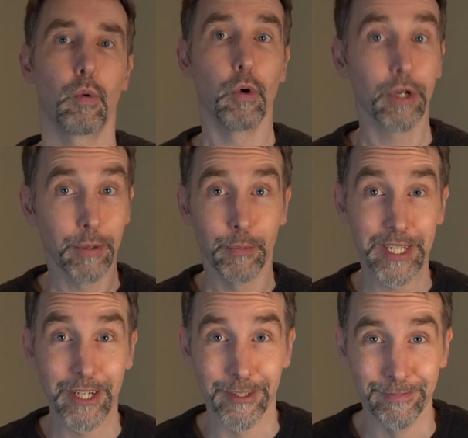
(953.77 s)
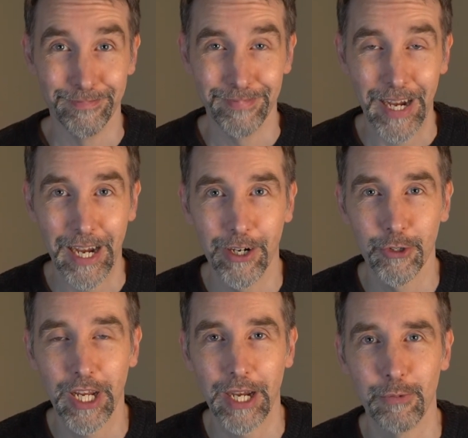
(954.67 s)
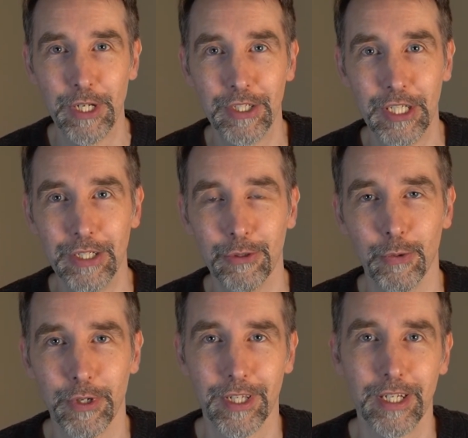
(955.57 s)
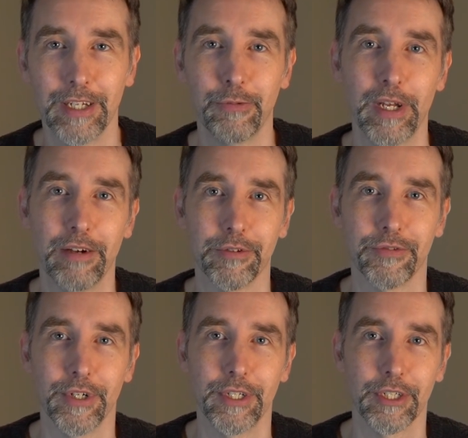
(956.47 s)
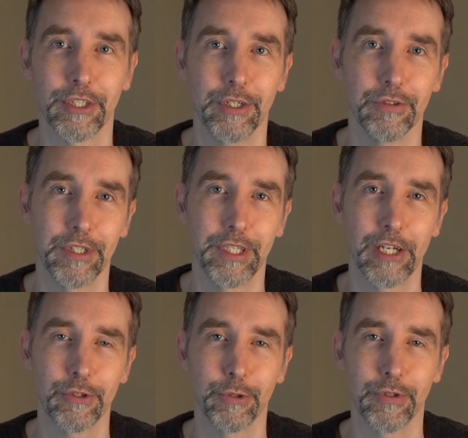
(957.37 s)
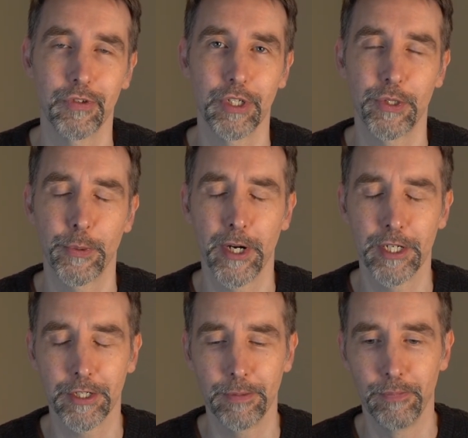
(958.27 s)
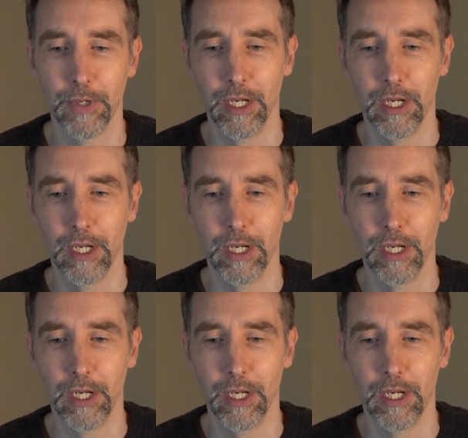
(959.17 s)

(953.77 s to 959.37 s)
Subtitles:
What can be done? How can we deal with it if we ever find ourselves in that sort of situation?